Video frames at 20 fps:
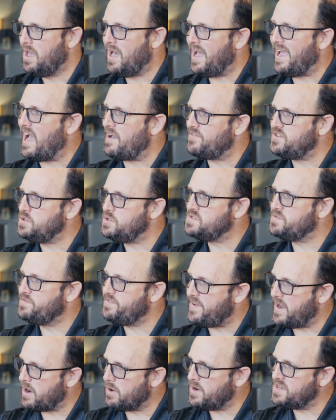Yeah. I have to use
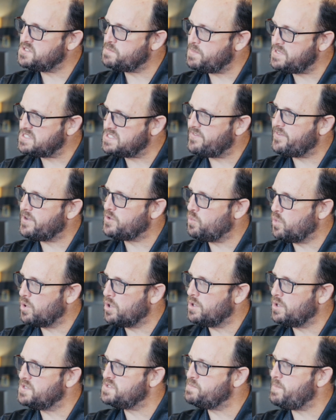very specific
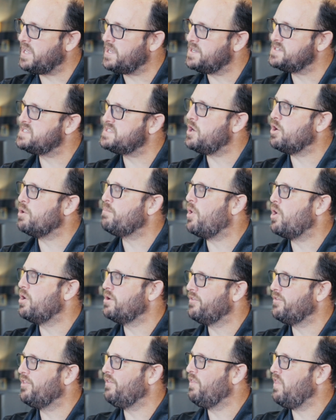words because they are
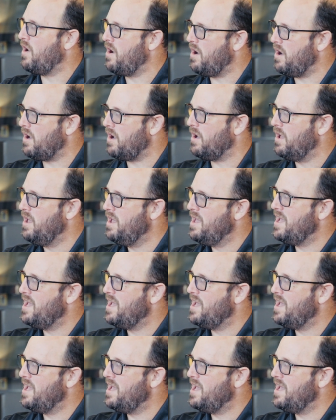part of the law.